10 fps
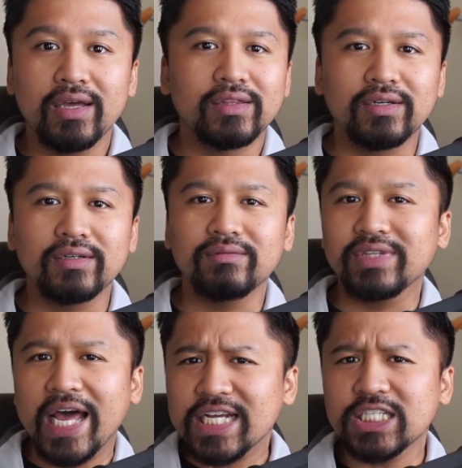The
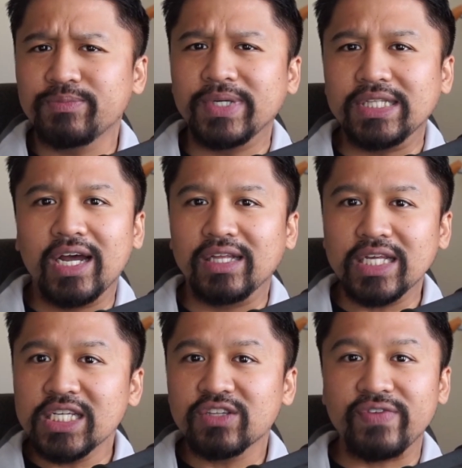last but not
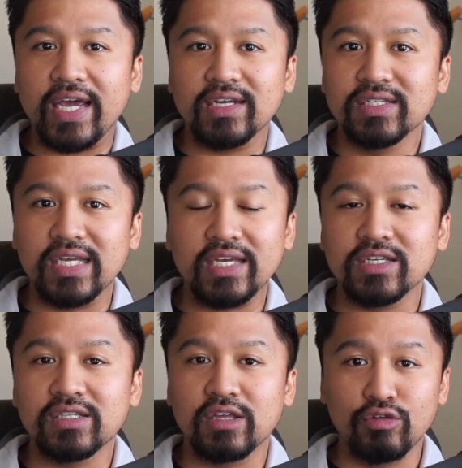least phase
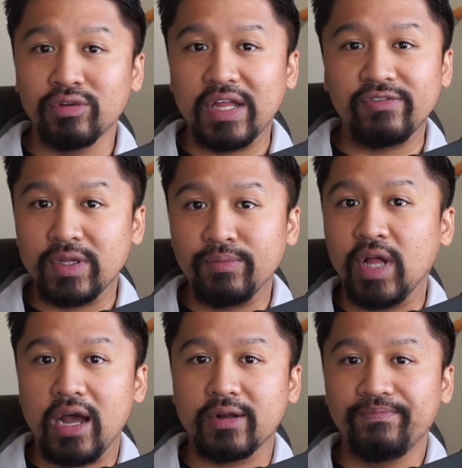is the third leveling
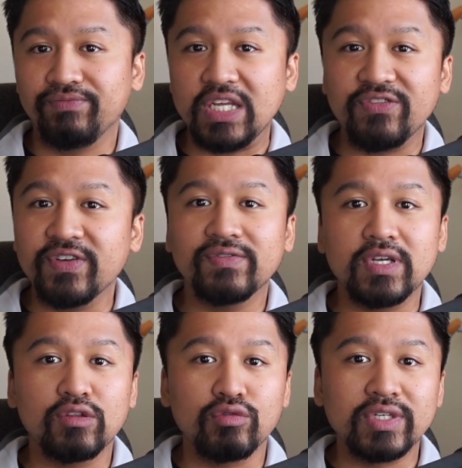block, the
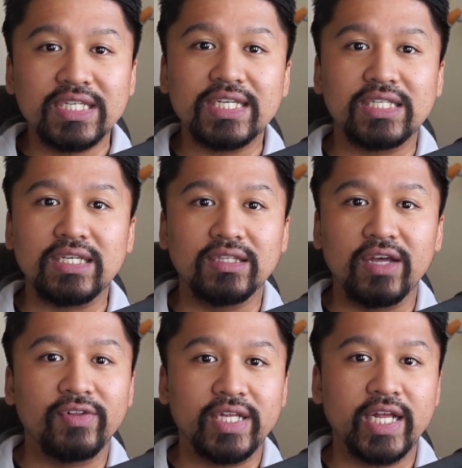50 through 60
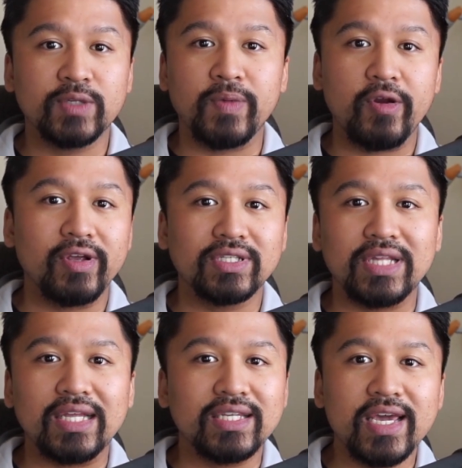leveling experience
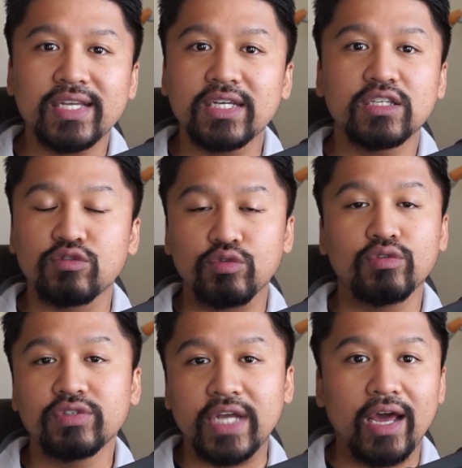that takes us
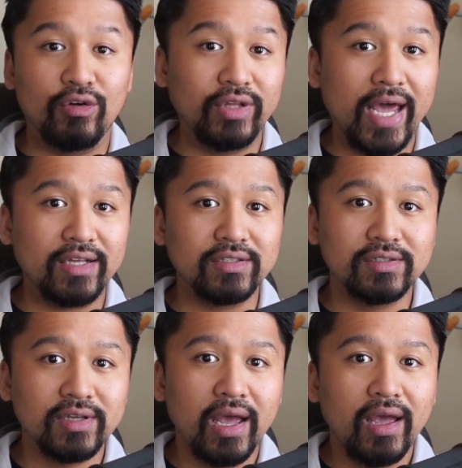through
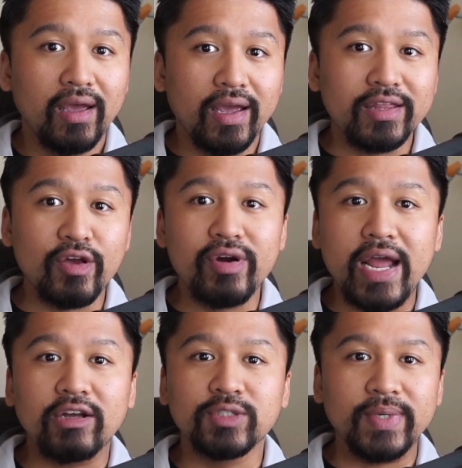Shadowlands. In their
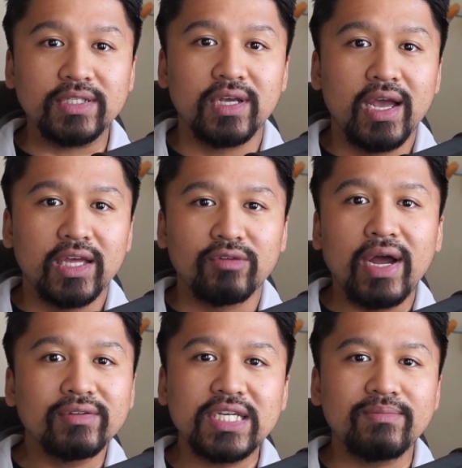announcement, the
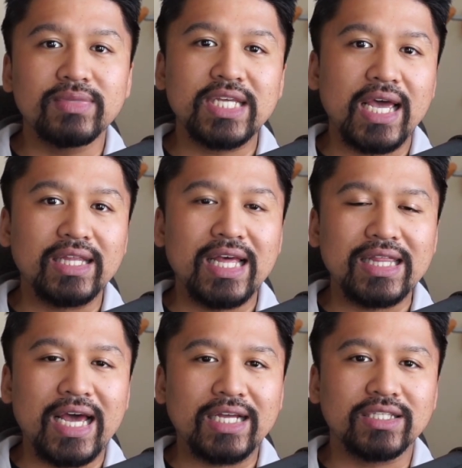WoW team said
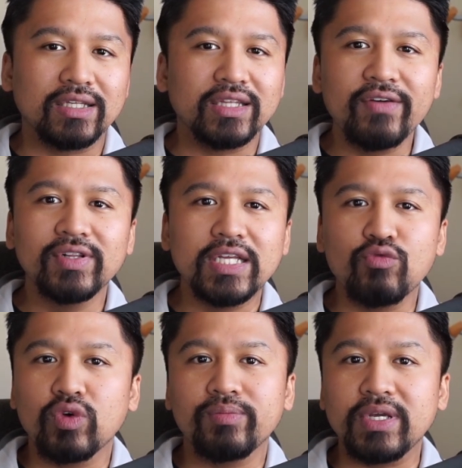that
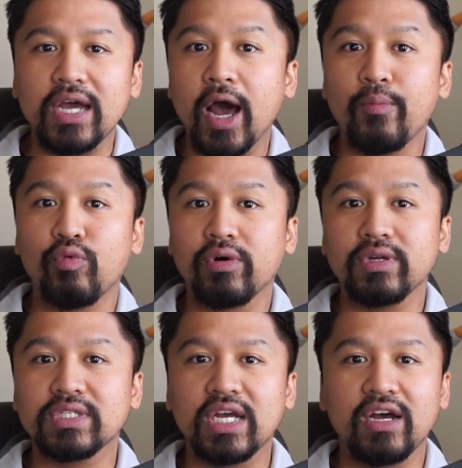leveling would be
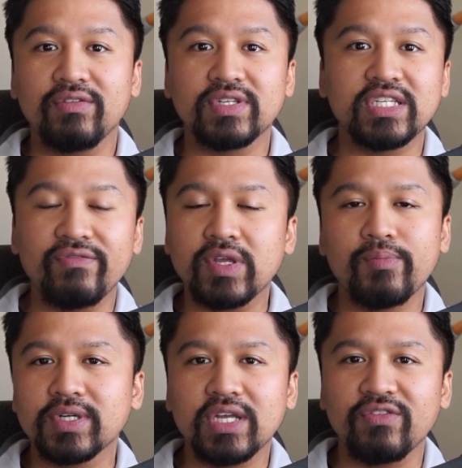upwards of
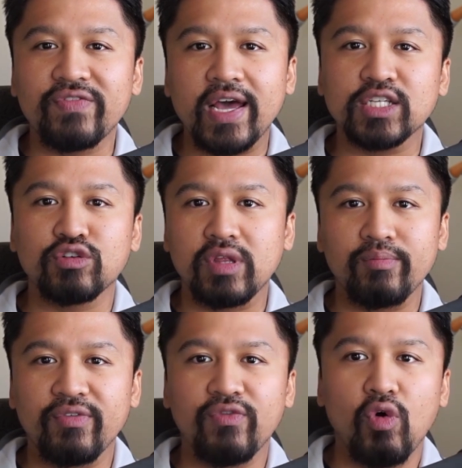70% faster than
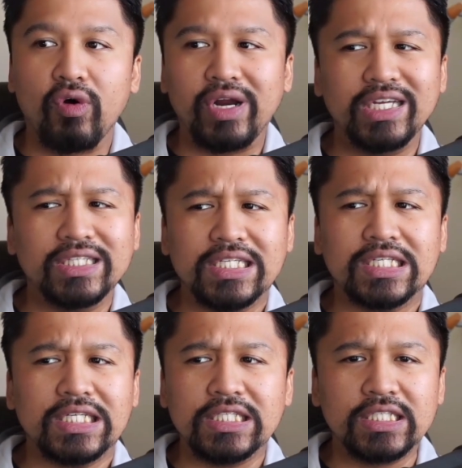before, at
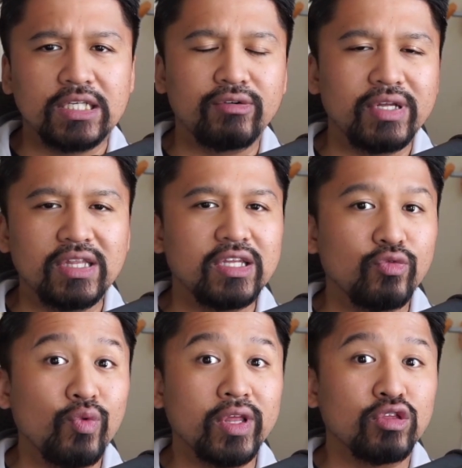least considering the
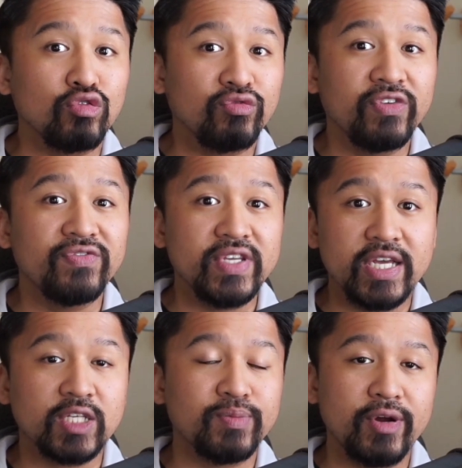1 through 50
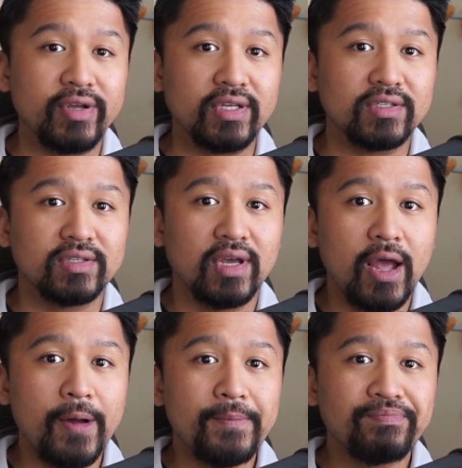experience.
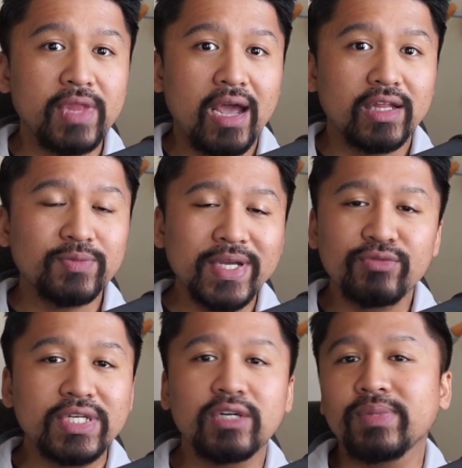This makes
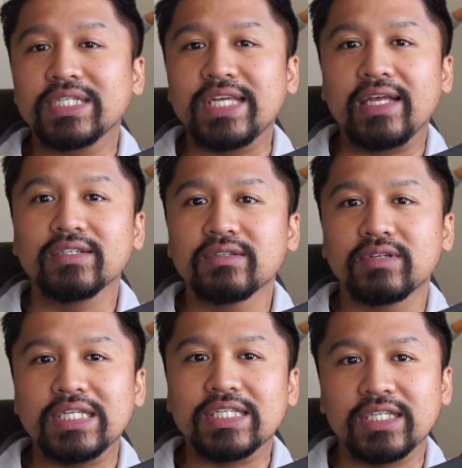reasonable sense
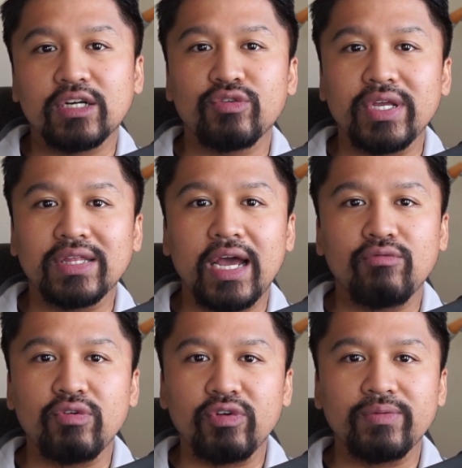considering that
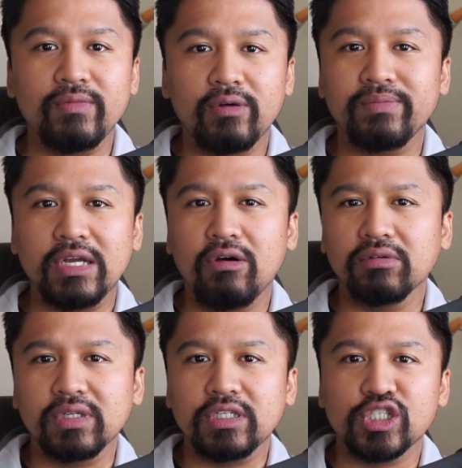we would be
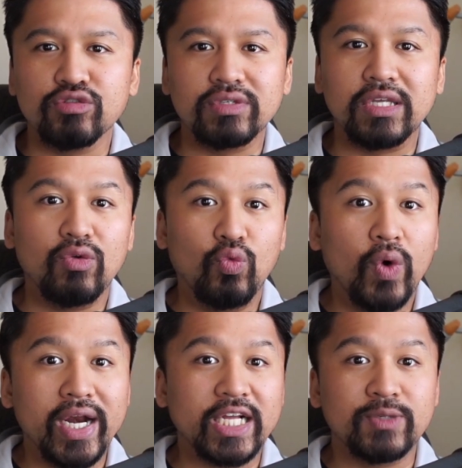only choosing
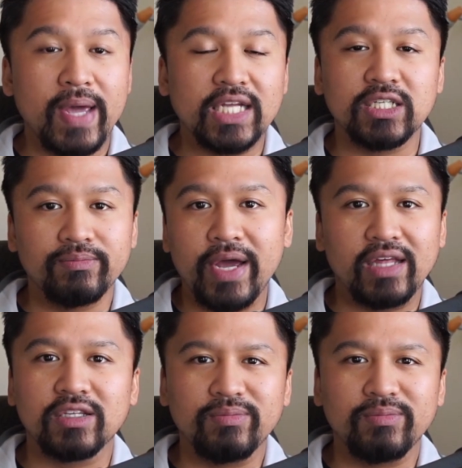one expansion path to